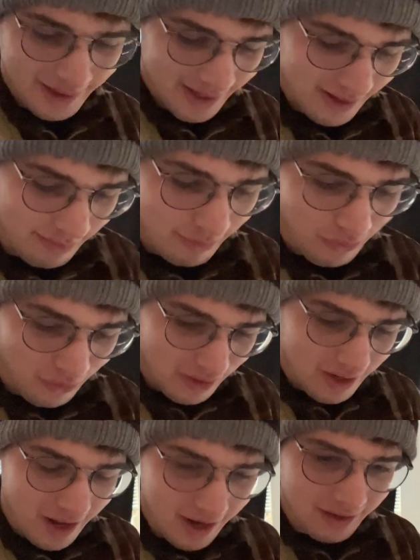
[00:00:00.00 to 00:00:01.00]
Eating before the
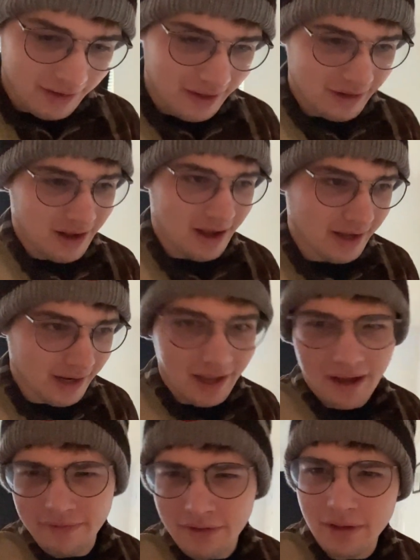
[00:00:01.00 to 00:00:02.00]
day and, and not eating
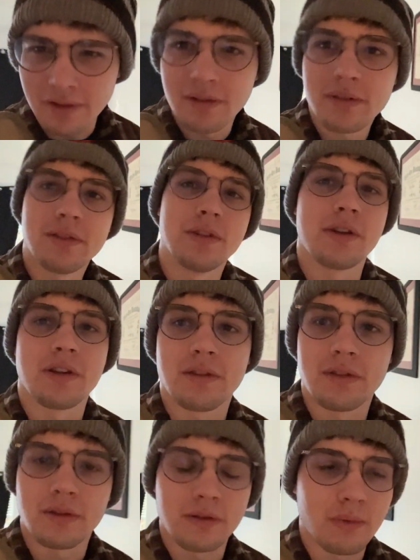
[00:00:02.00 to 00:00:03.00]
after
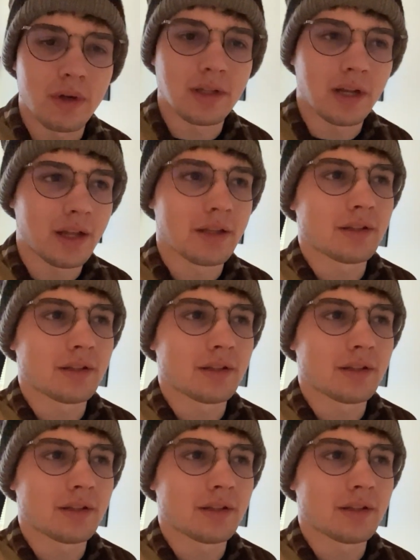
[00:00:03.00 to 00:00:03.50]
jujitsu and Muay Thai and